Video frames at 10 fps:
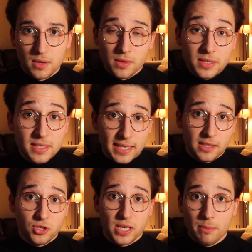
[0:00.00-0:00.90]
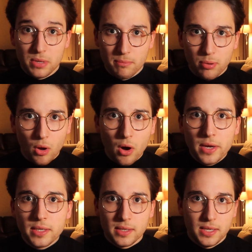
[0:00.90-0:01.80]
This technician can be
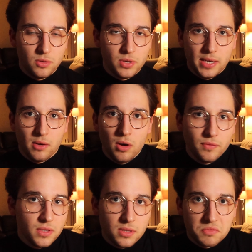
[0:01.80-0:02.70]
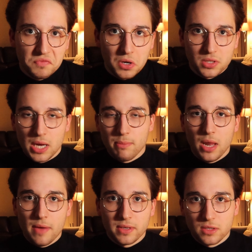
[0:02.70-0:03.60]
employed in your dental office, for example
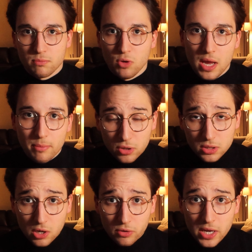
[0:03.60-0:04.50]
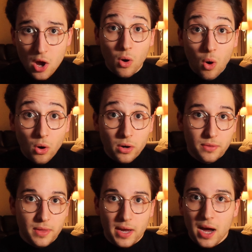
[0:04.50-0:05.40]
having a small laboratory, or
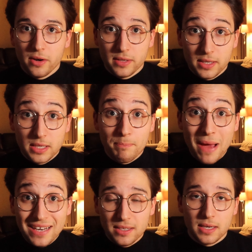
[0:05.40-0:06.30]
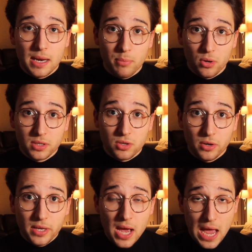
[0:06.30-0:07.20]
they are an independent
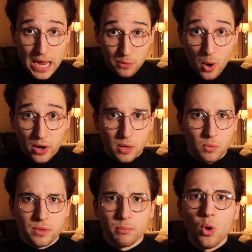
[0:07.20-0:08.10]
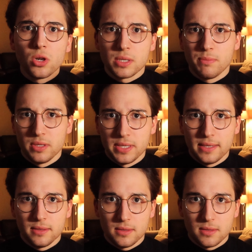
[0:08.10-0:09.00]
laboratory and working with multiple
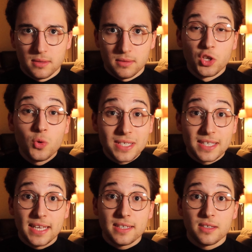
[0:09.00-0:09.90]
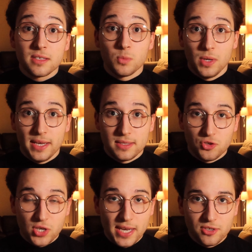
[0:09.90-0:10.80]
dentists. You as a dentist will
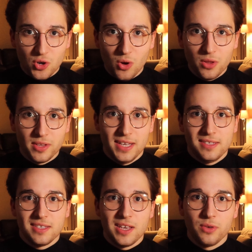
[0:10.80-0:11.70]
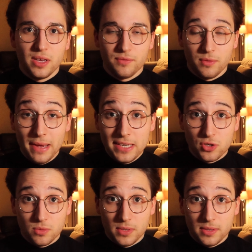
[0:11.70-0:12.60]
exchange all the necessary
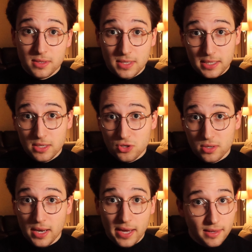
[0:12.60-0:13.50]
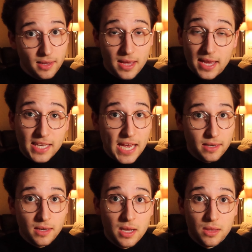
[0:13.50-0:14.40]
information with this technician, like, again,